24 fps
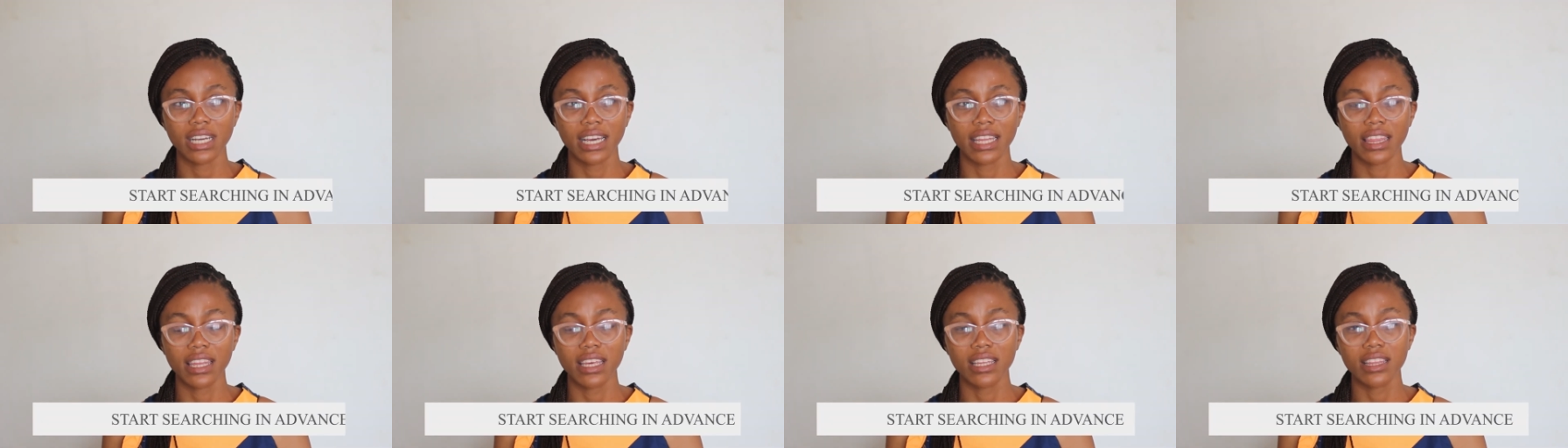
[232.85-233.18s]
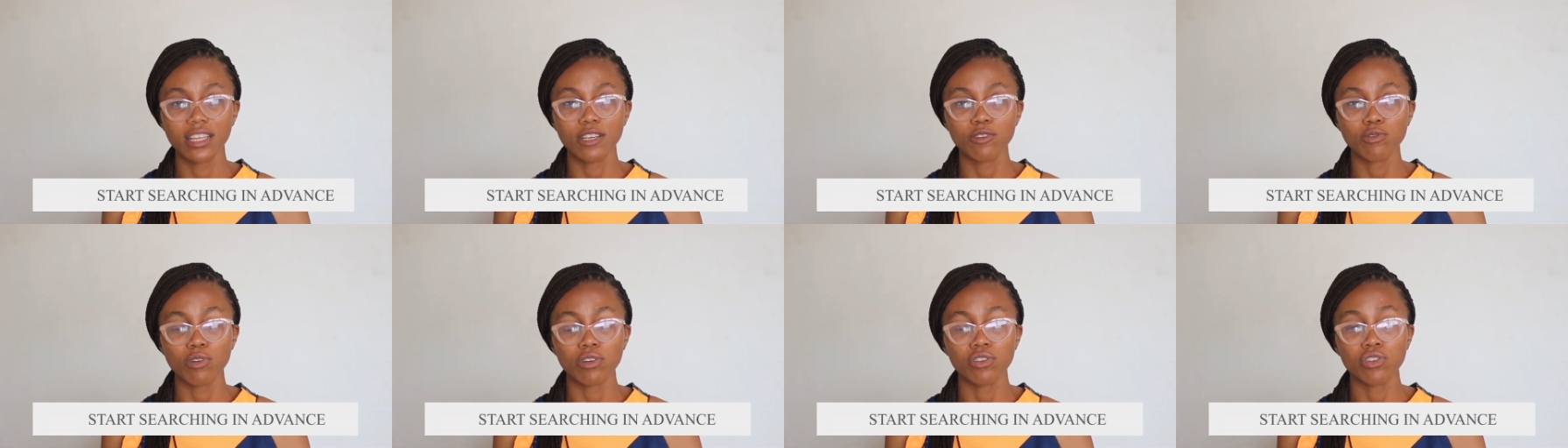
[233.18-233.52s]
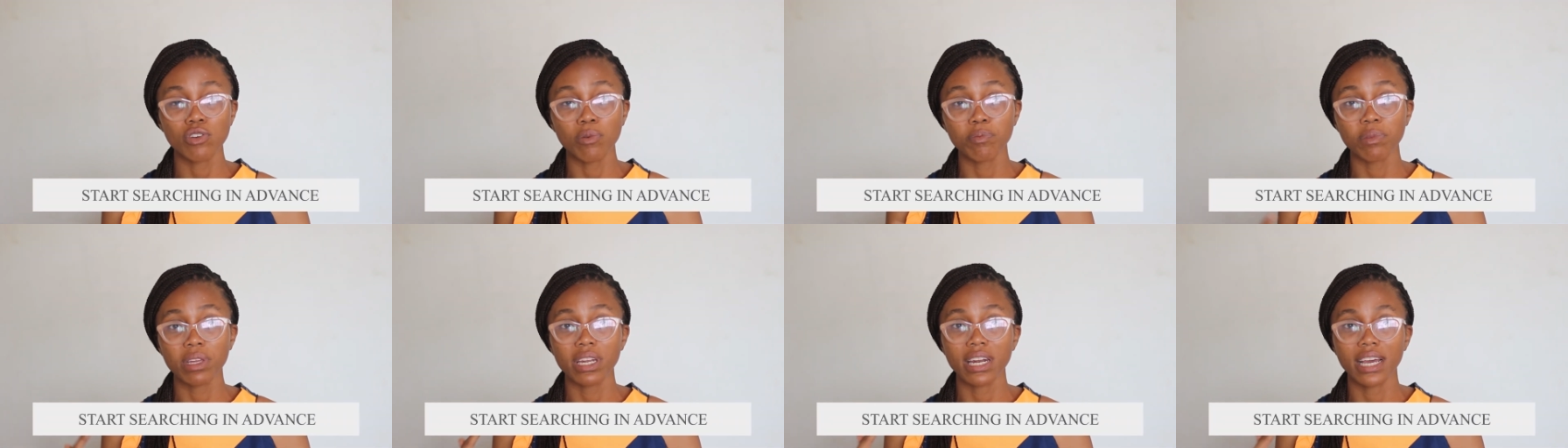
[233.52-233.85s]
I think this was
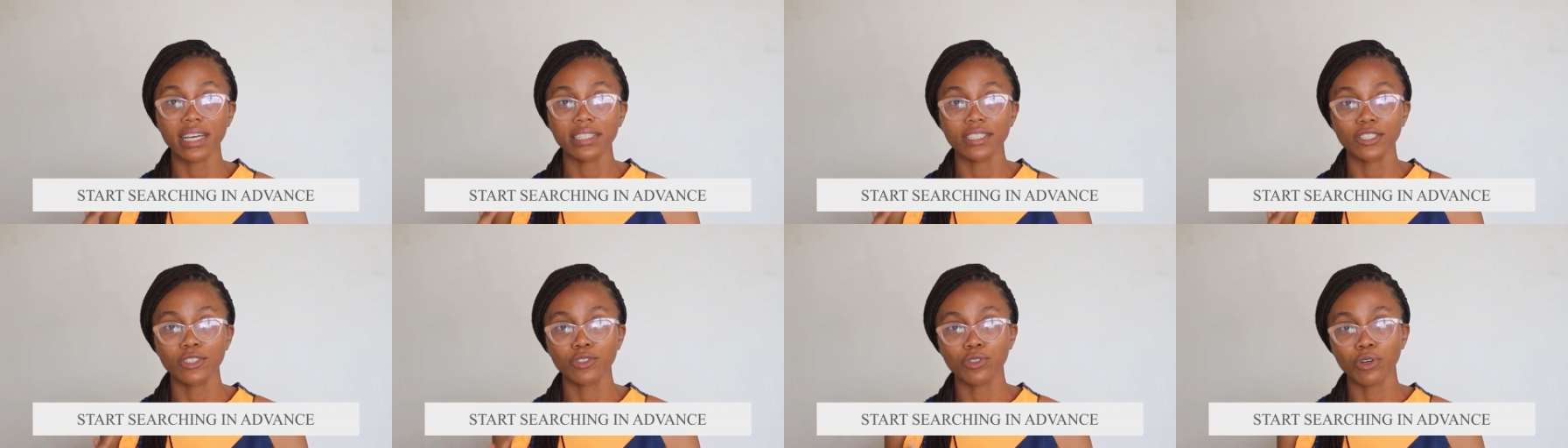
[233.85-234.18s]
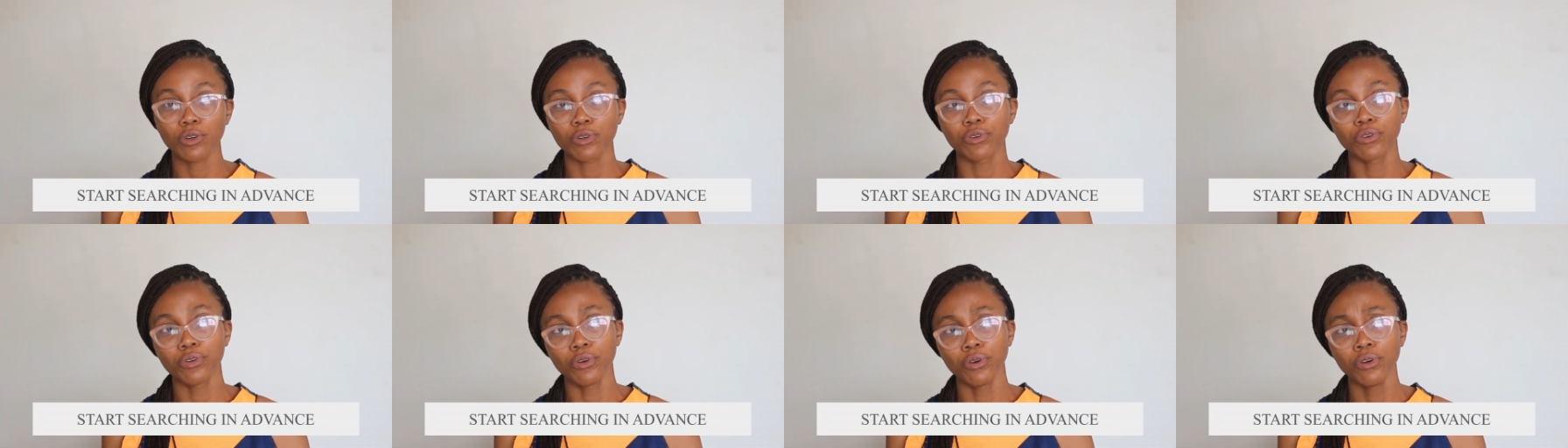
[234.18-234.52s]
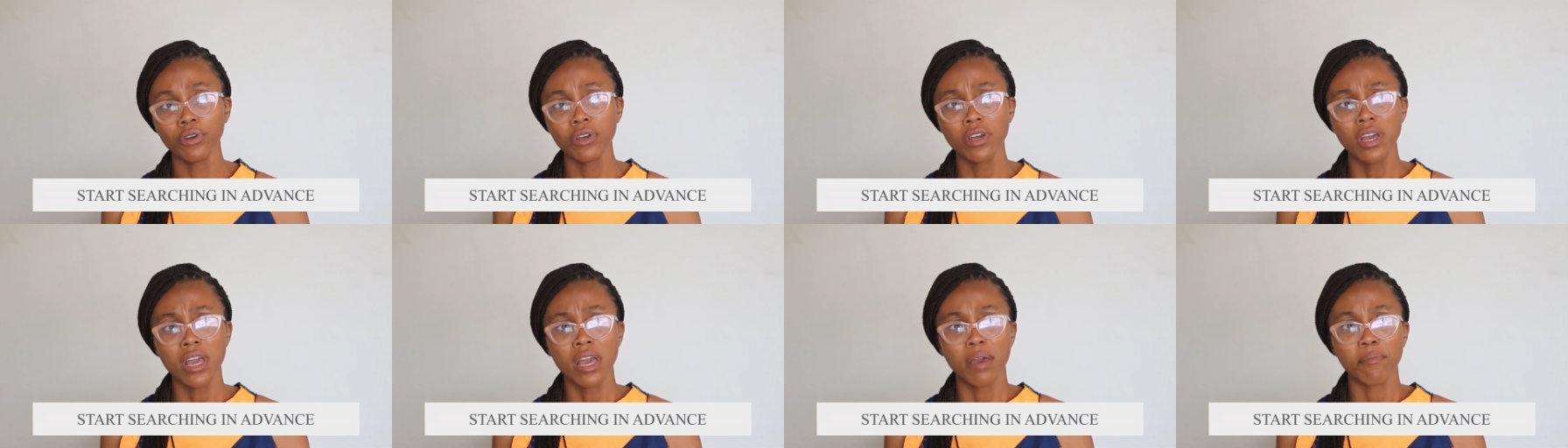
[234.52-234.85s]
something I did not know,